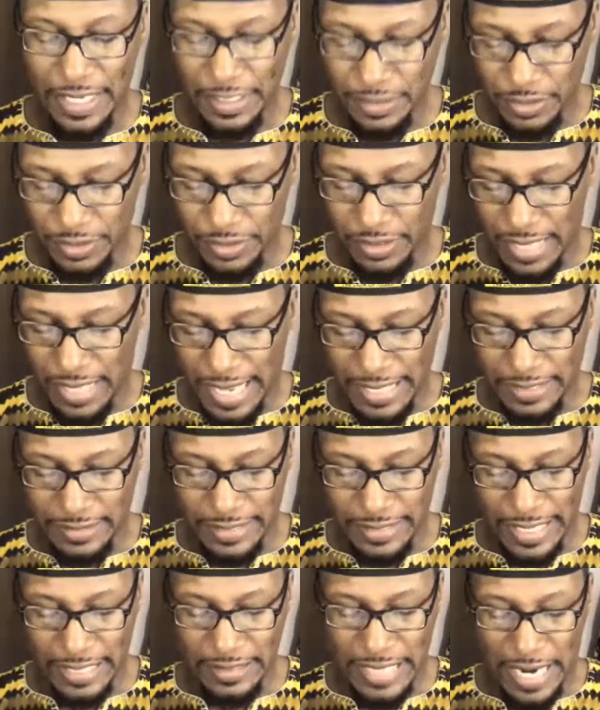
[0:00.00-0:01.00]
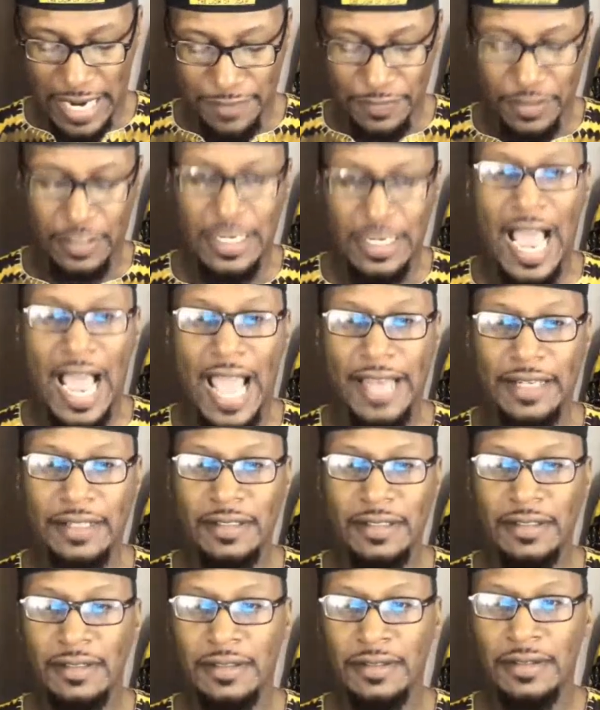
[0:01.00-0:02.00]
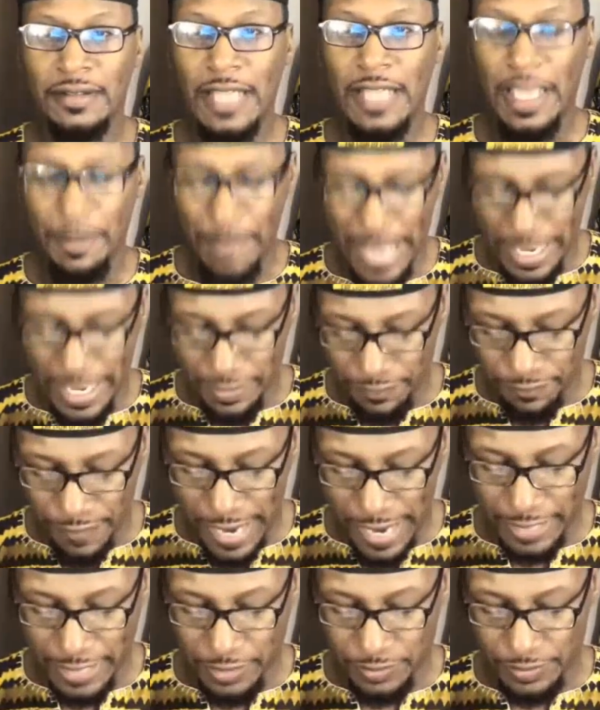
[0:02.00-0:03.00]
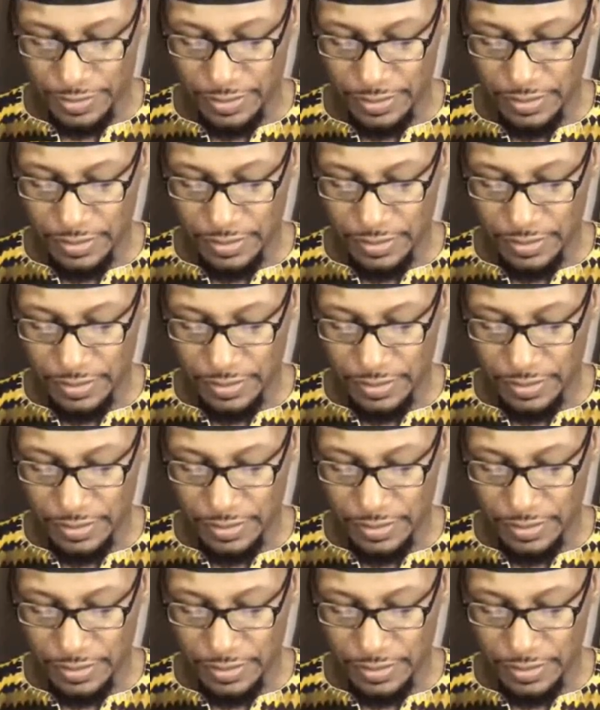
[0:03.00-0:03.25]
in the United States after cotton and manufacturing.